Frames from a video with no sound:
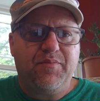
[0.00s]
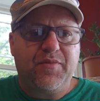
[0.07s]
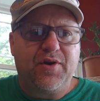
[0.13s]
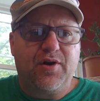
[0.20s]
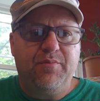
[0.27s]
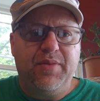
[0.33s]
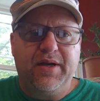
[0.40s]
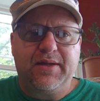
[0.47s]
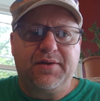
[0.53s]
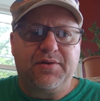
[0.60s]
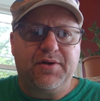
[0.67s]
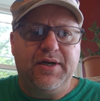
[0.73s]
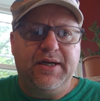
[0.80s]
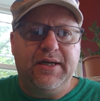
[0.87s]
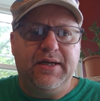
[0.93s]
Her big
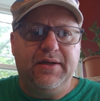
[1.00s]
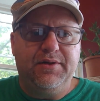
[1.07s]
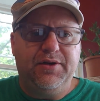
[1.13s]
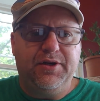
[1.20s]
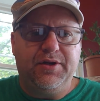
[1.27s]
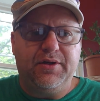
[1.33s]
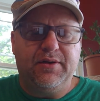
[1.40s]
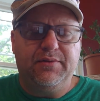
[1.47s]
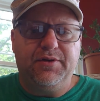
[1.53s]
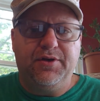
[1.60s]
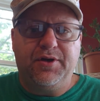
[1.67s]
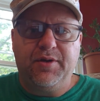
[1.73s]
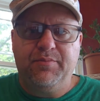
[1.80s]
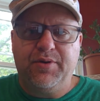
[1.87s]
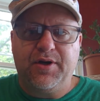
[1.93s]
three,
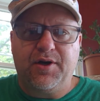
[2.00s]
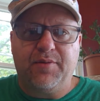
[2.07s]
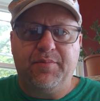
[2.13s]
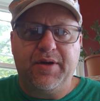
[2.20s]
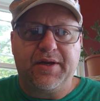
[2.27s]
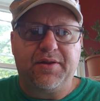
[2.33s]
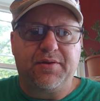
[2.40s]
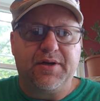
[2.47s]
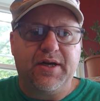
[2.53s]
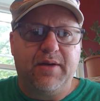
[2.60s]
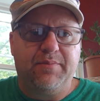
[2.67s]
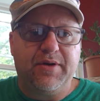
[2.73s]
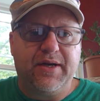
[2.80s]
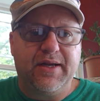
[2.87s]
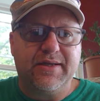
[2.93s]
you can put her big three
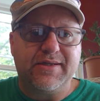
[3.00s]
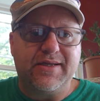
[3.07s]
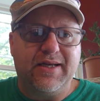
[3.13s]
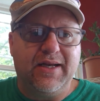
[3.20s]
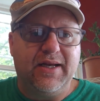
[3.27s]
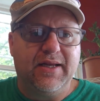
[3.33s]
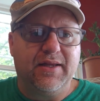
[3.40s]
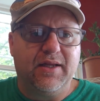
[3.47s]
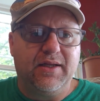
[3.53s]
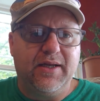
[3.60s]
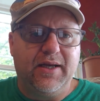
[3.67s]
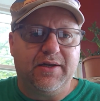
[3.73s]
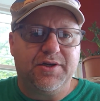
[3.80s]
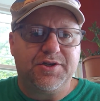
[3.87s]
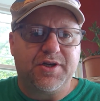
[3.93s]
up against any in the
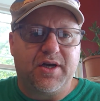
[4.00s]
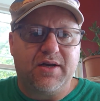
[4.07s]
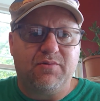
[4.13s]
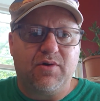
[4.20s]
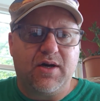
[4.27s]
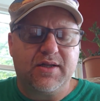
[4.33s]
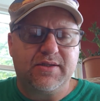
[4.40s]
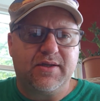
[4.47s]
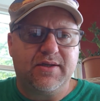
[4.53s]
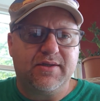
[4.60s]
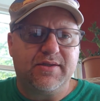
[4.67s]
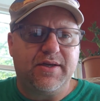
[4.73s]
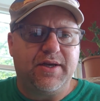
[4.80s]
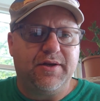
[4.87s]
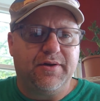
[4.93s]
league. Deshaun Watson,
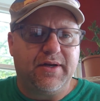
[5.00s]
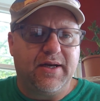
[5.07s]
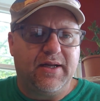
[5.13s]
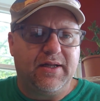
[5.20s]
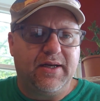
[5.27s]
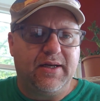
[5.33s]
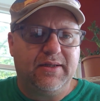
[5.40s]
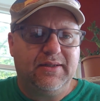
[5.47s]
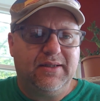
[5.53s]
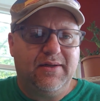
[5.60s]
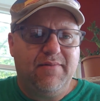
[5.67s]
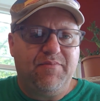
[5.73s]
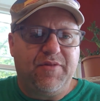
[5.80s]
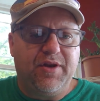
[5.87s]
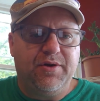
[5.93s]
Ezekiel Elliott,
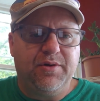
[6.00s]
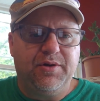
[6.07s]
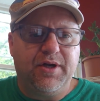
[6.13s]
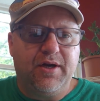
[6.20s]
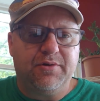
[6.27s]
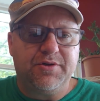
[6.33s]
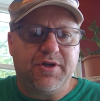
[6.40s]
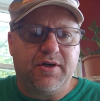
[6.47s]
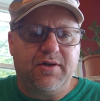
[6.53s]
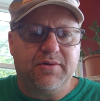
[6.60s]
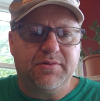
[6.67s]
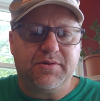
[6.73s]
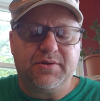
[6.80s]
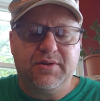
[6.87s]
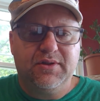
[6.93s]
and Julio
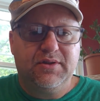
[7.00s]
Jones.